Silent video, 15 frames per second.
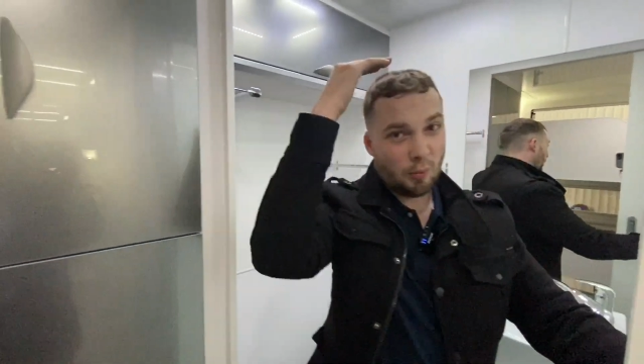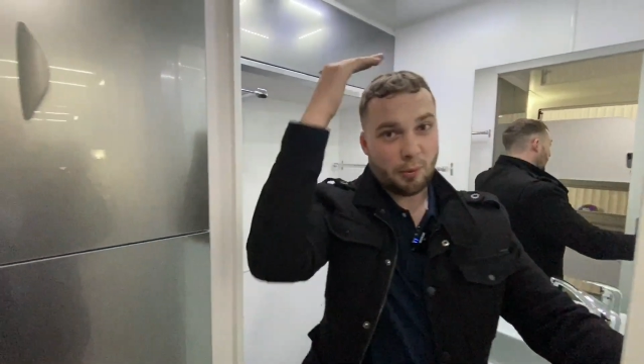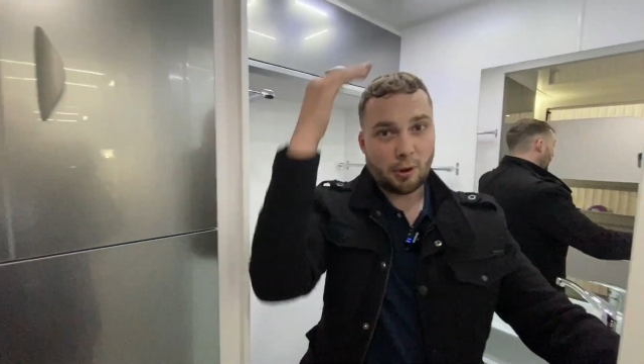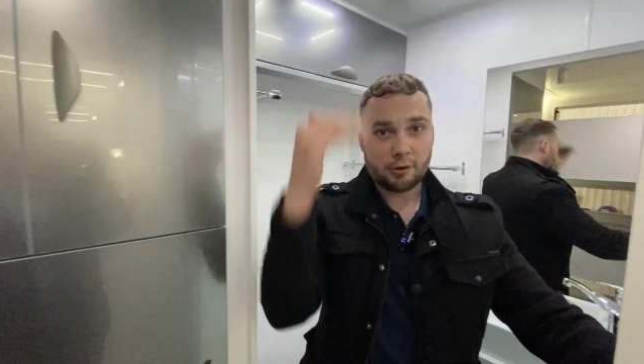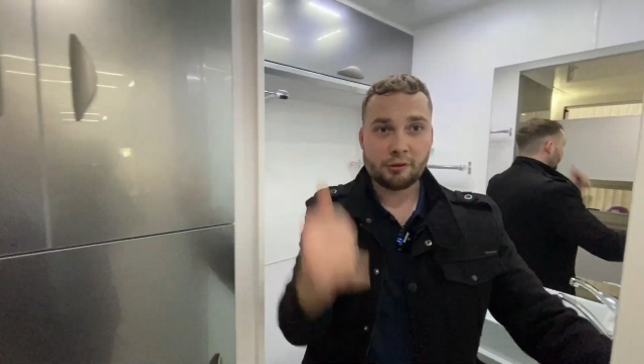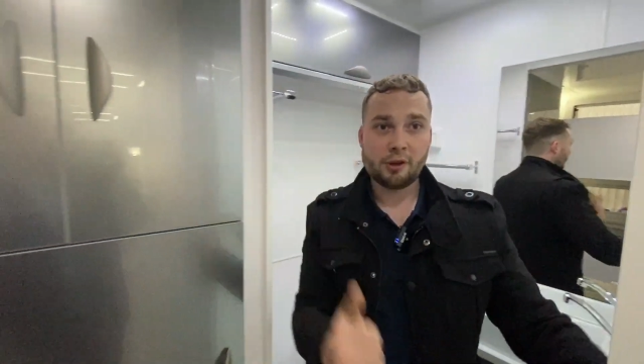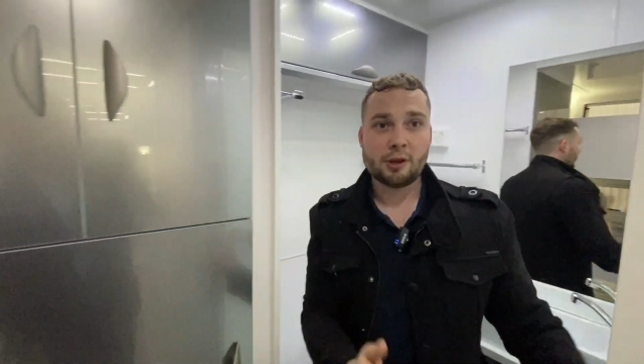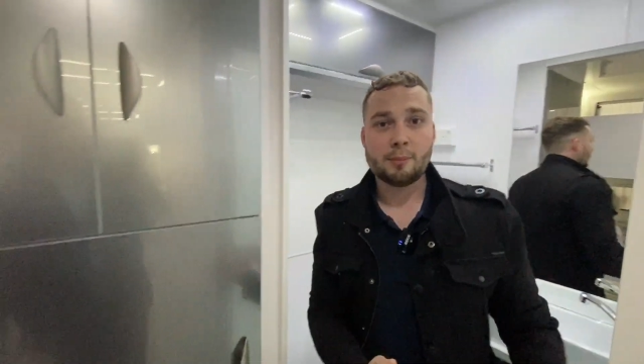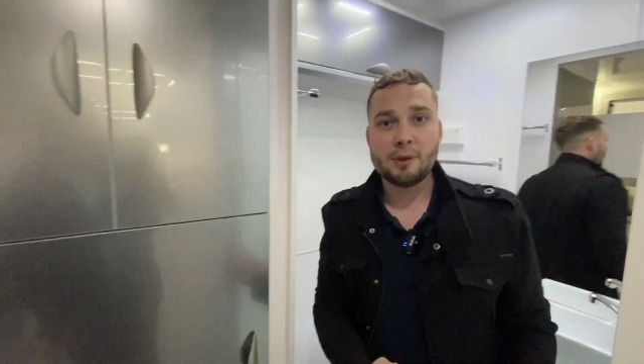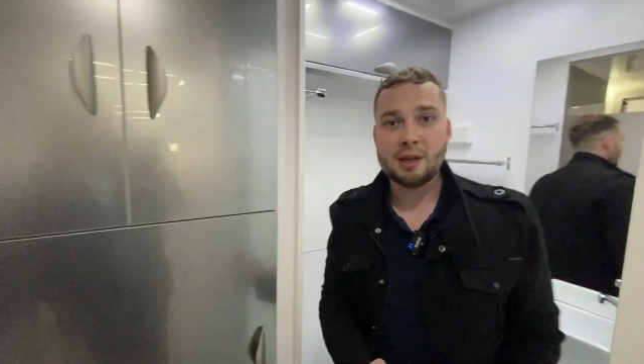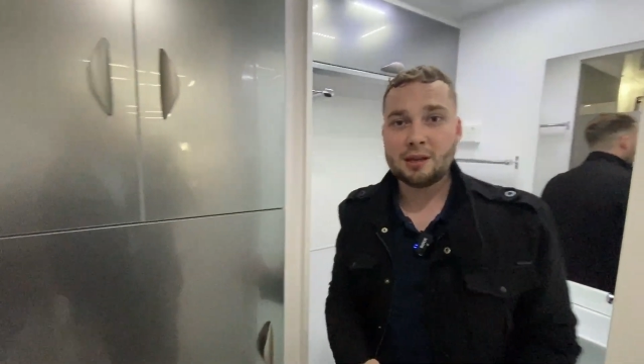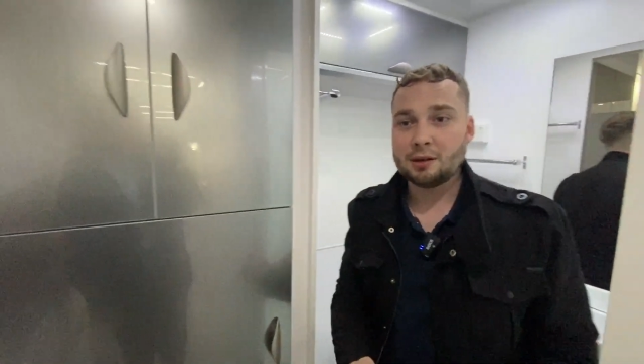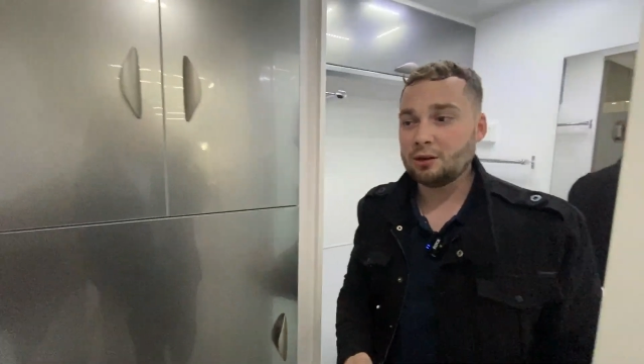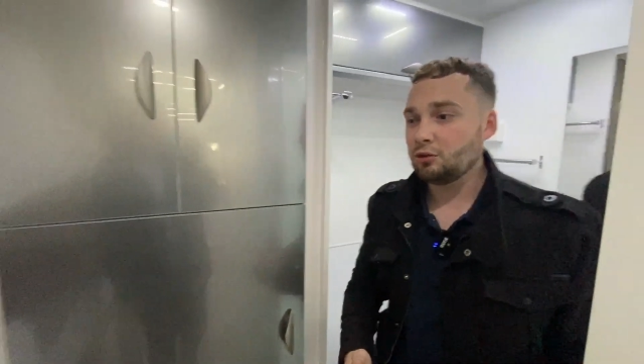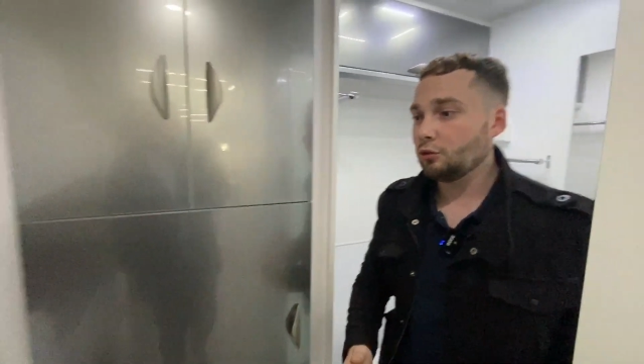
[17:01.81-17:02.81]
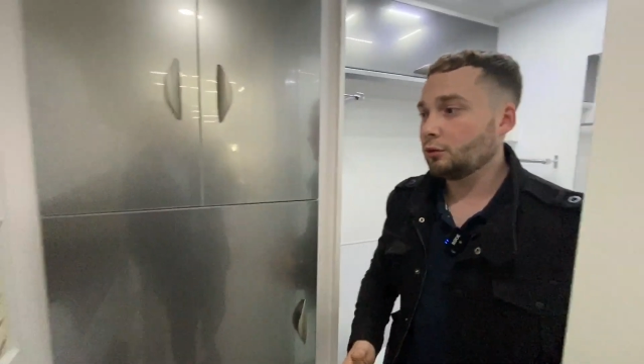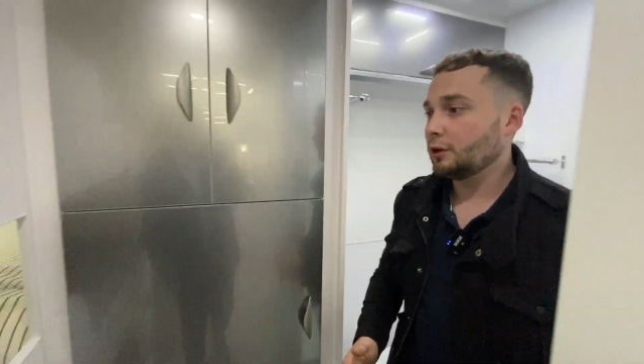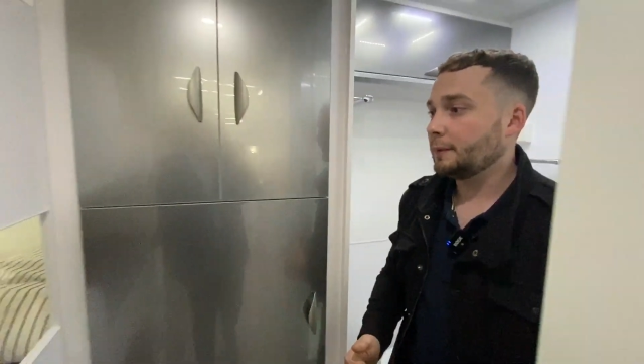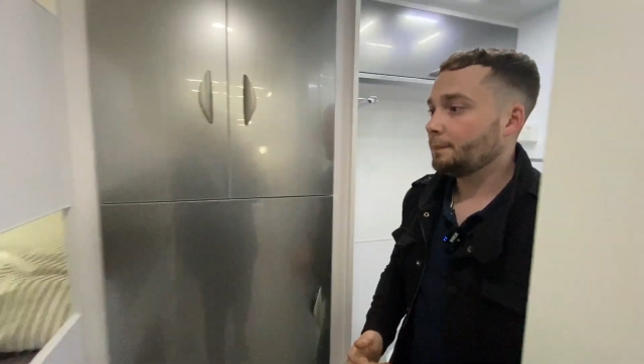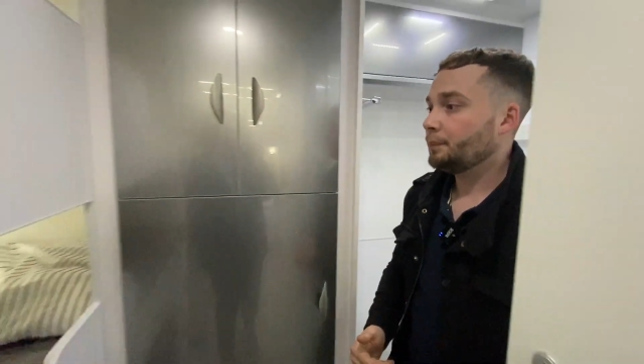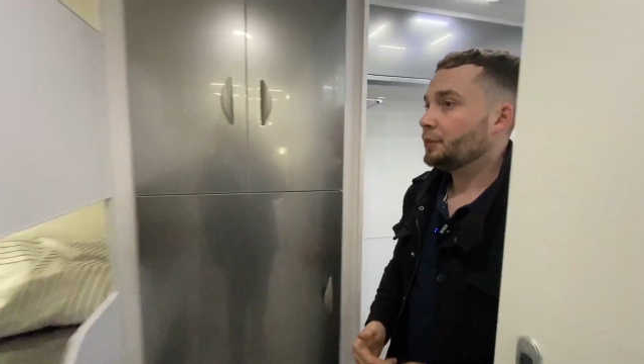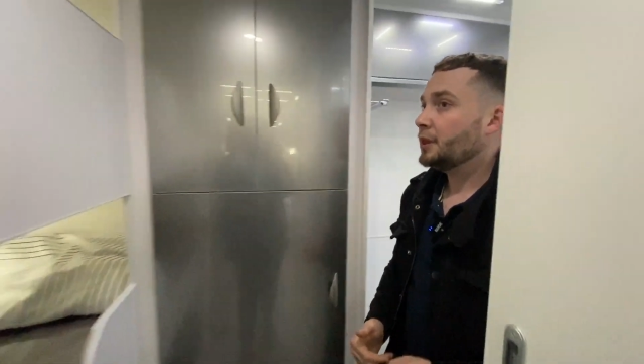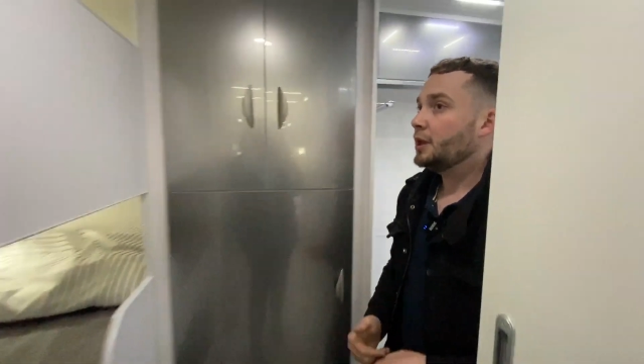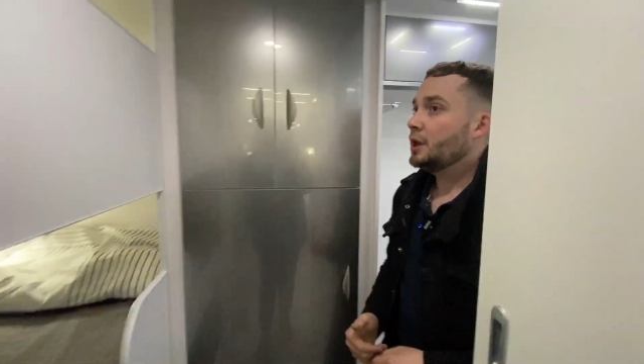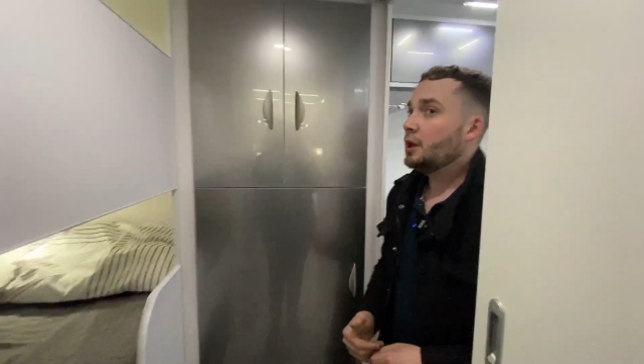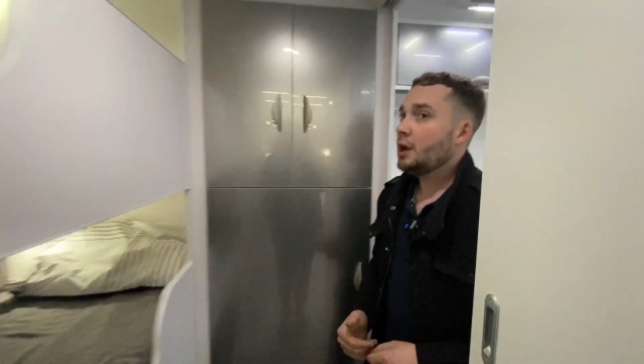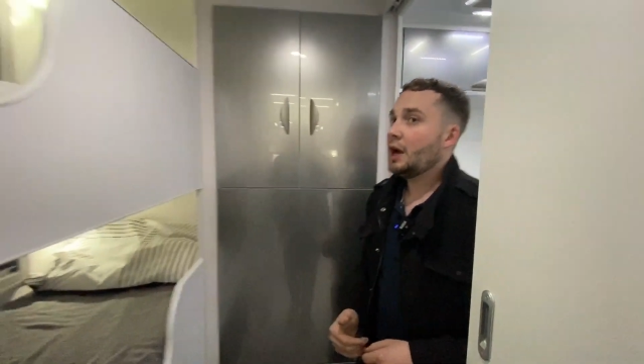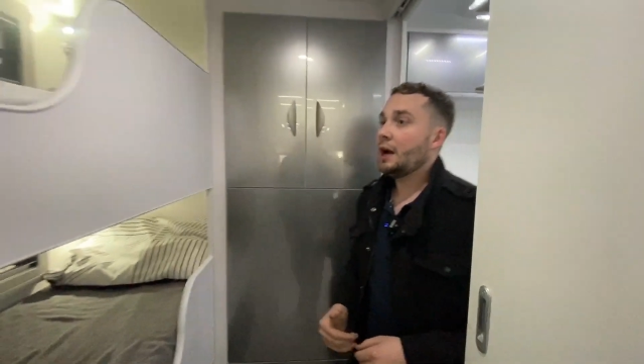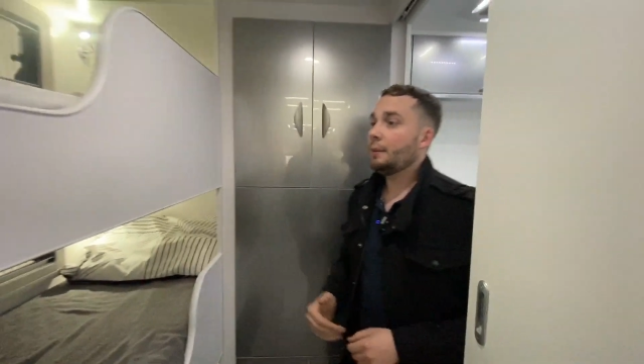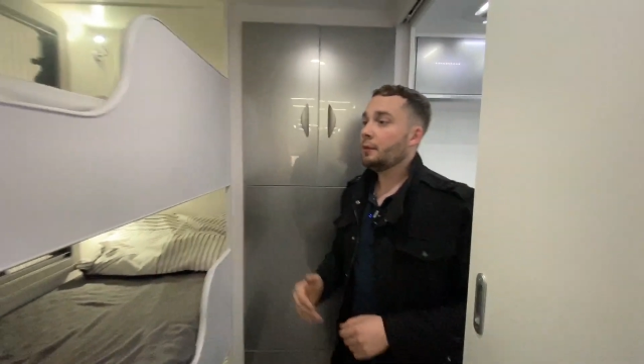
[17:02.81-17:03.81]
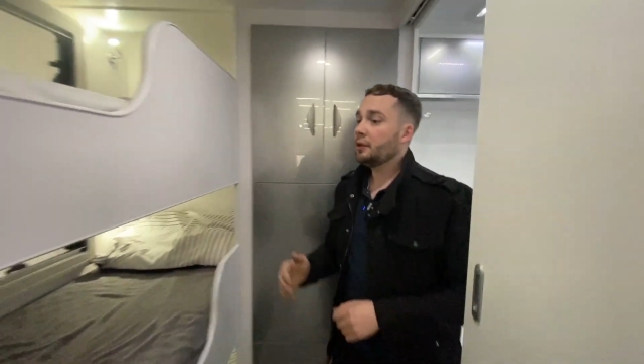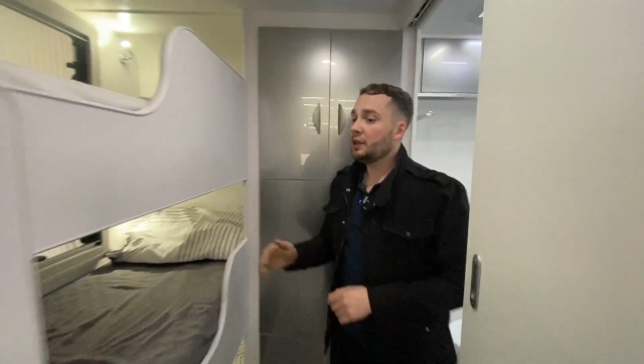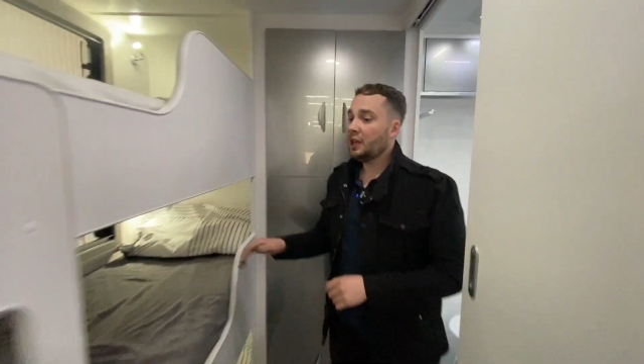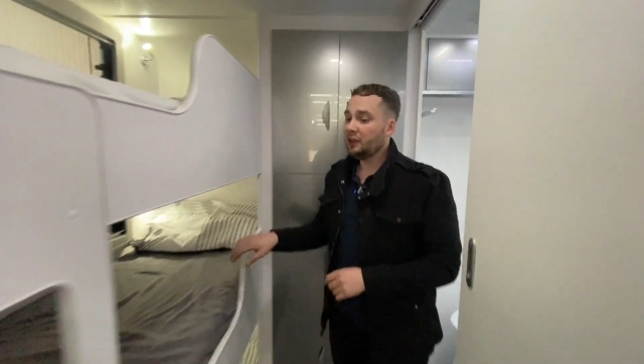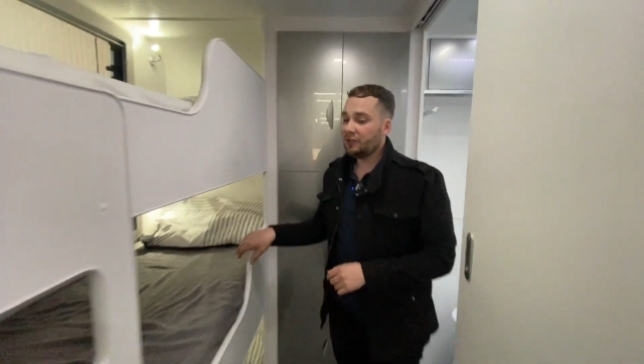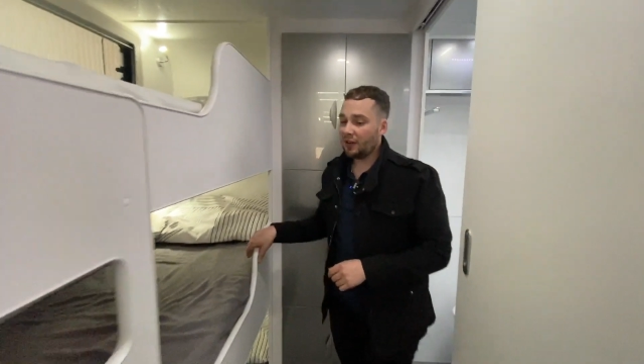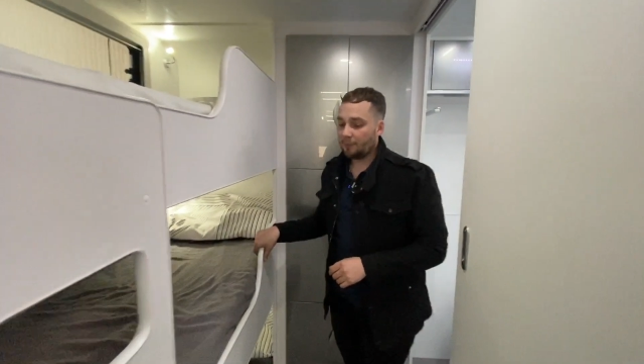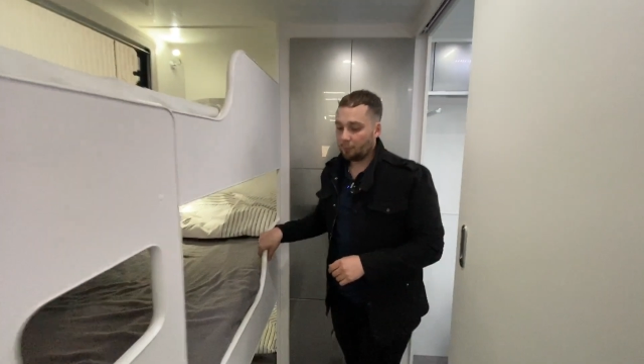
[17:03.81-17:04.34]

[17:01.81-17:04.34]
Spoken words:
blokes like me can enjoy it. Kids have